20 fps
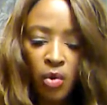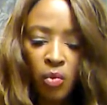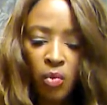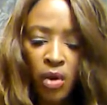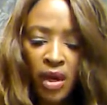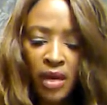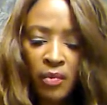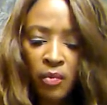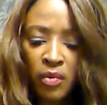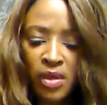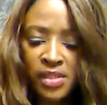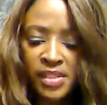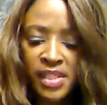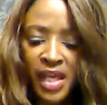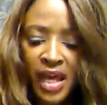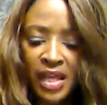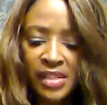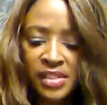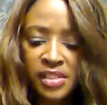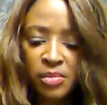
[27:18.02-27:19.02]
What was
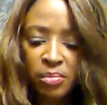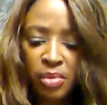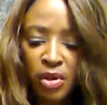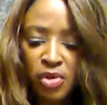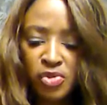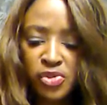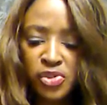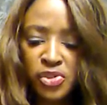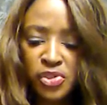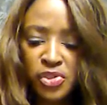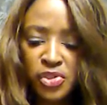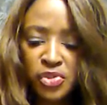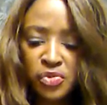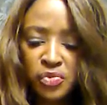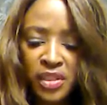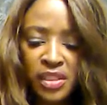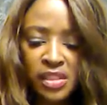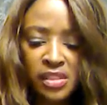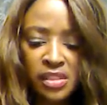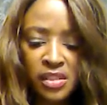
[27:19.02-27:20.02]
I supposed to do
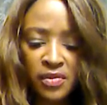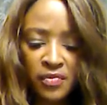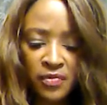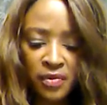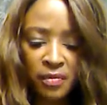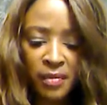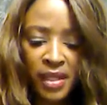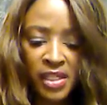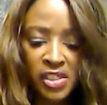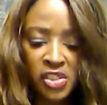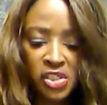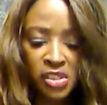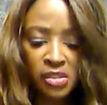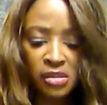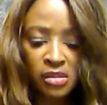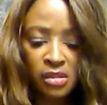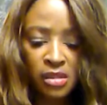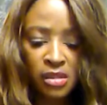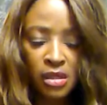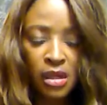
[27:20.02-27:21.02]
with this
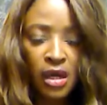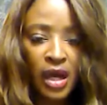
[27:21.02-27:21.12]
information?